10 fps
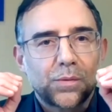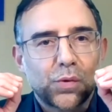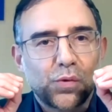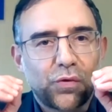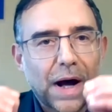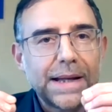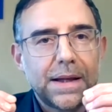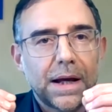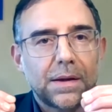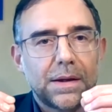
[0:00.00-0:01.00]
to
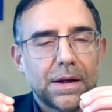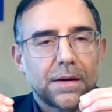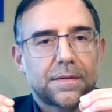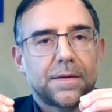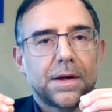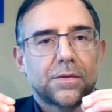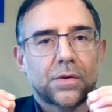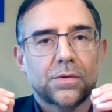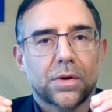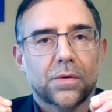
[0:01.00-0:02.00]
validate the assays
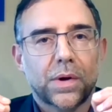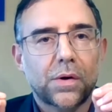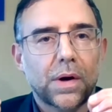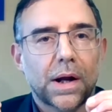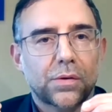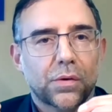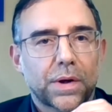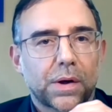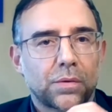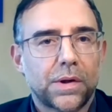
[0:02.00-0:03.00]
under regulatory
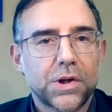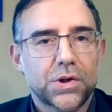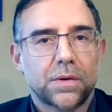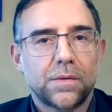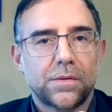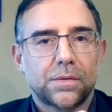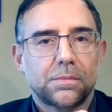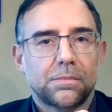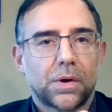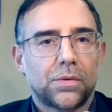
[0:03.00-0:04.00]
conditions,
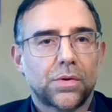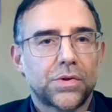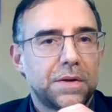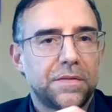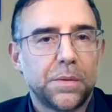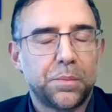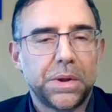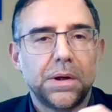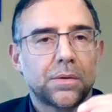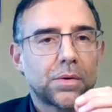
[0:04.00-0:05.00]
under
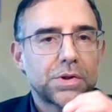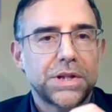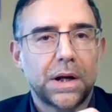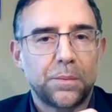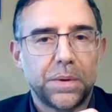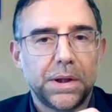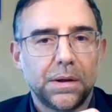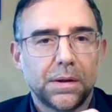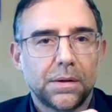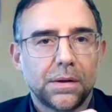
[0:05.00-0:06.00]
GCP, under
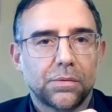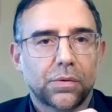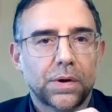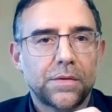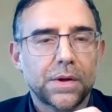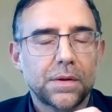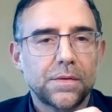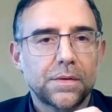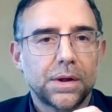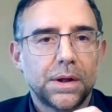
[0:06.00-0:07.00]
GLP, for instance,